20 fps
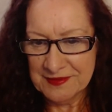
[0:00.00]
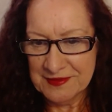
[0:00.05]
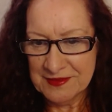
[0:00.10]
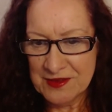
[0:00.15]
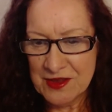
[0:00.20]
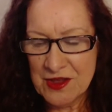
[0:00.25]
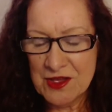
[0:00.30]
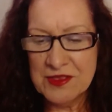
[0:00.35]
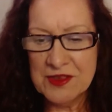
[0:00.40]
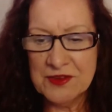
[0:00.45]

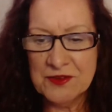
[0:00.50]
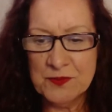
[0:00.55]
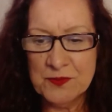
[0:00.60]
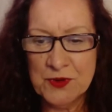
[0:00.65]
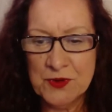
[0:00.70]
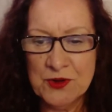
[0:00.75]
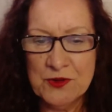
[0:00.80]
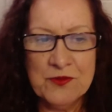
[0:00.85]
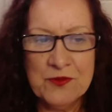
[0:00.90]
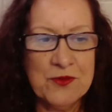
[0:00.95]
Oh, that's
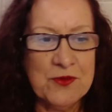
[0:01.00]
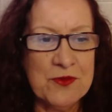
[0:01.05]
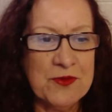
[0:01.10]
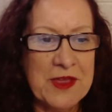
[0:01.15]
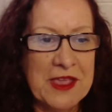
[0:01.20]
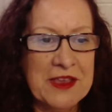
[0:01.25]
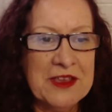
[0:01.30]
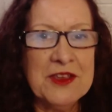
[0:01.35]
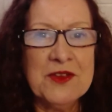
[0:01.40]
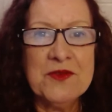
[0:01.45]
beautiful.
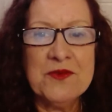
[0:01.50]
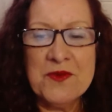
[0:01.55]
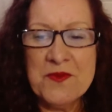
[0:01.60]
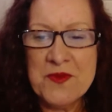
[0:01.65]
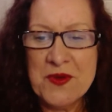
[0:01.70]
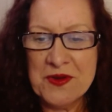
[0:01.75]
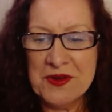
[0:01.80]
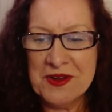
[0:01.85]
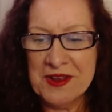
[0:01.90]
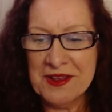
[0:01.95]
Thank you,
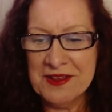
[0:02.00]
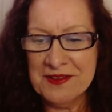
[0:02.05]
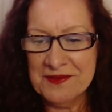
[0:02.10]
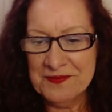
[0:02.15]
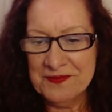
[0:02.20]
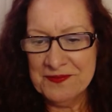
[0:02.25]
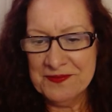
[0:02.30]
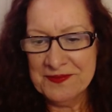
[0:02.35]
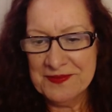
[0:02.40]
Ramonda.